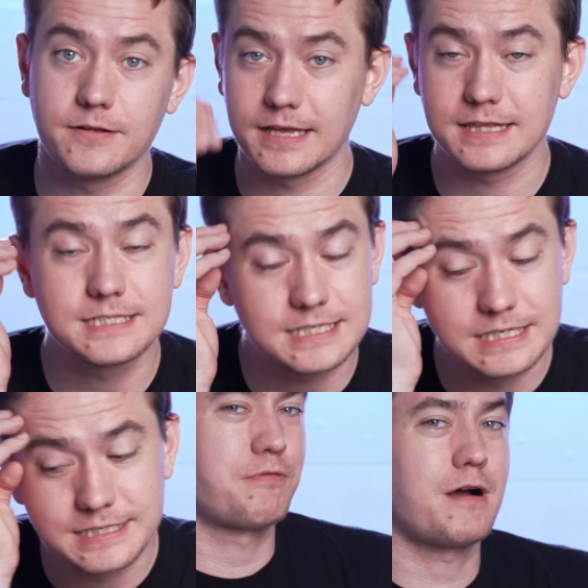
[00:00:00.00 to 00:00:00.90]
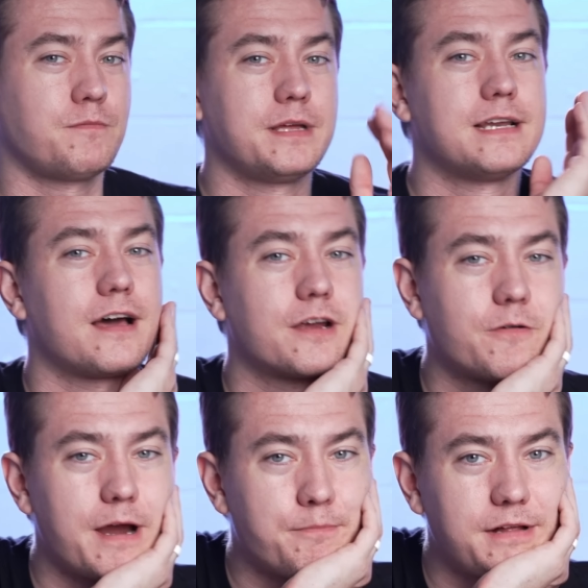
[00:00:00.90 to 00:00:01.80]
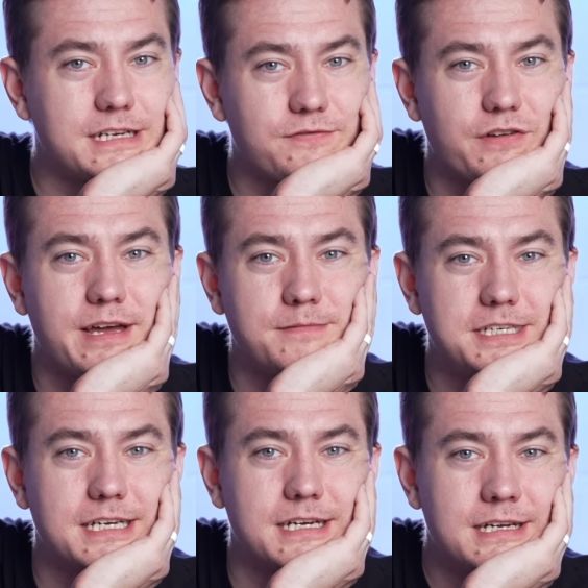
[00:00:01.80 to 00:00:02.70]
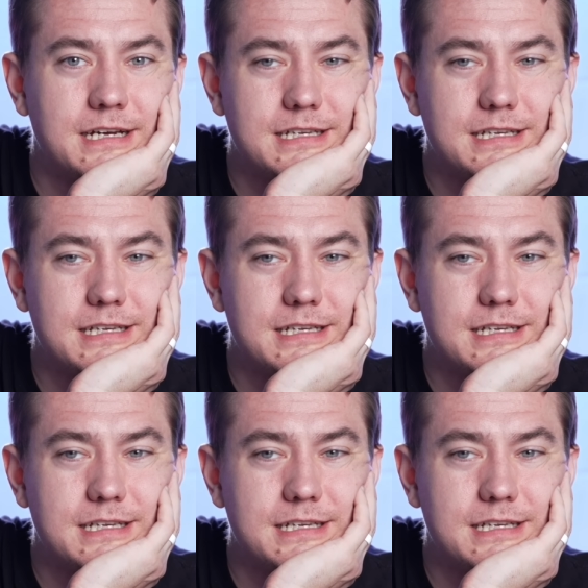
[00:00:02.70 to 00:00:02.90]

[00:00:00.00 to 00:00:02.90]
that this is probably not a great place for them to